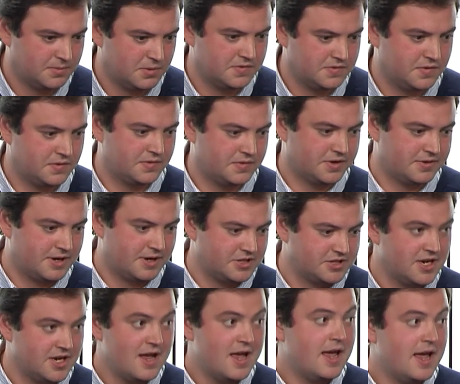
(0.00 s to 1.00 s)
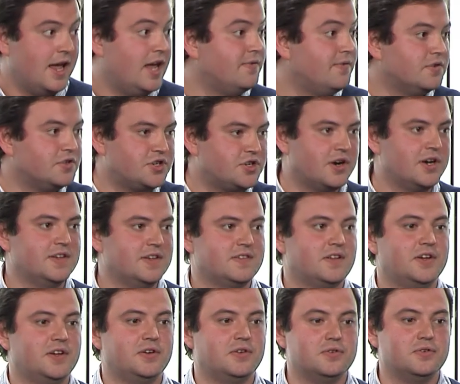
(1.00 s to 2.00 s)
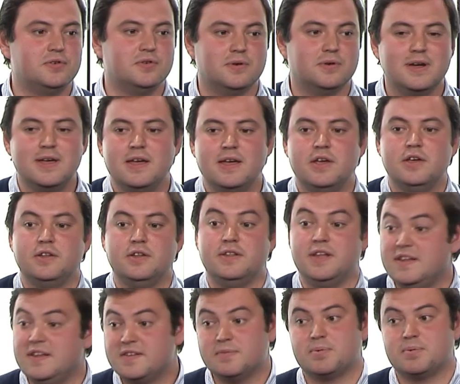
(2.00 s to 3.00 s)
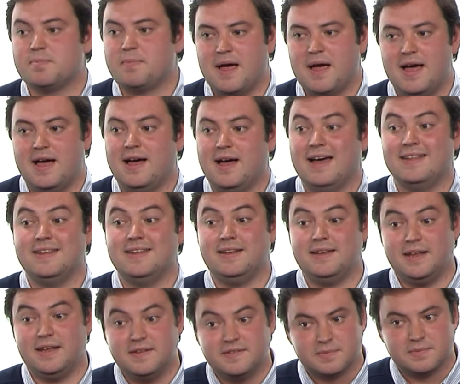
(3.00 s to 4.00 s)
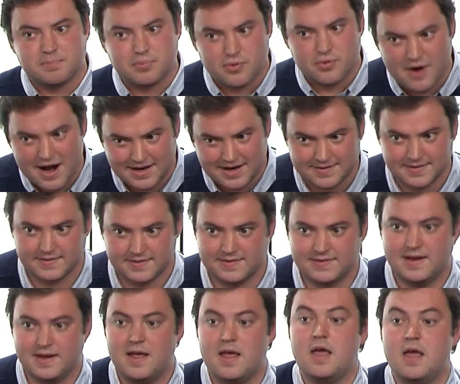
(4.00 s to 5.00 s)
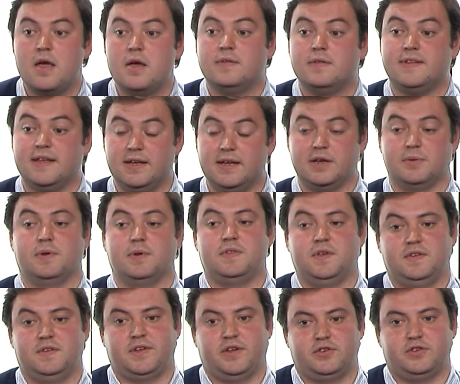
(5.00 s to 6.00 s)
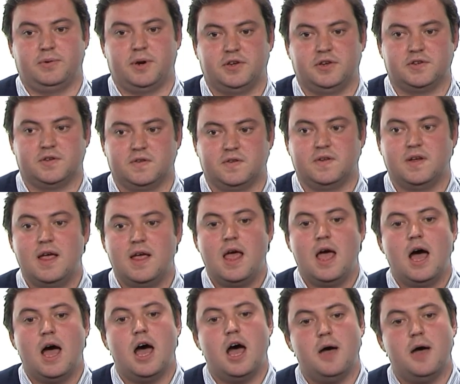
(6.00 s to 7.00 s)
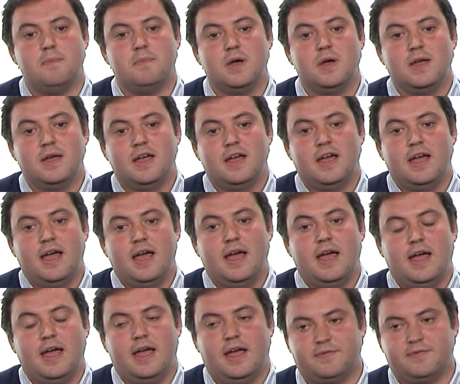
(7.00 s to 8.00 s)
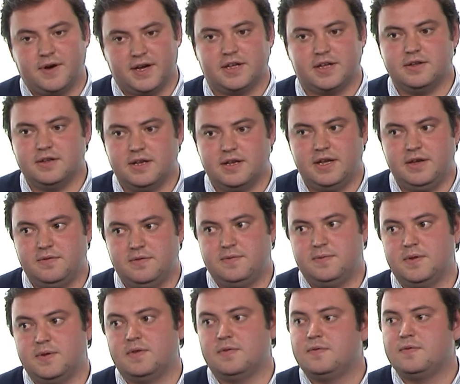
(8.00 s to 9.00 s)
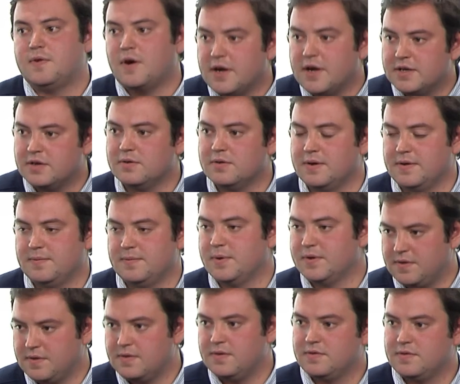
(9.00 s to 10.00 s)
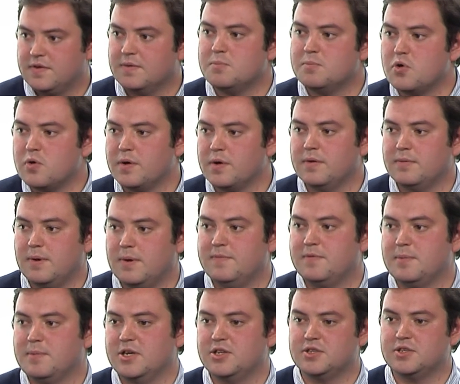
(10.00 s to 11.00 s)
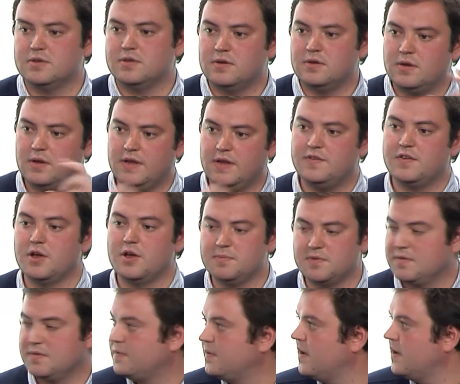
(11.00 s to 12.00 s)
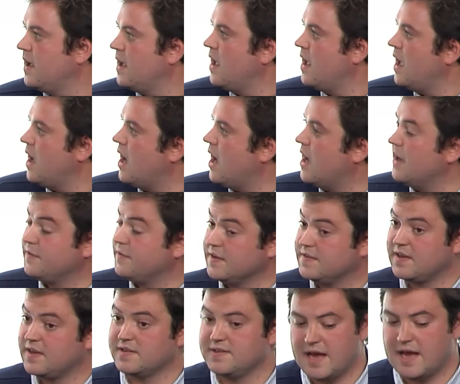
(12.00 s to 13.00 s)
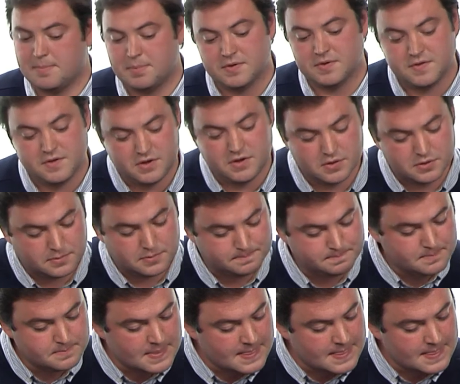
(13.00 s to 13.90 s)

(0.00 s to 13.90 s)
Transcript: like 123-reg, even giants like Google, need to prepare and they need to practice dealing with these situations. If I can leave with with some more information in terms of if this does happen to you.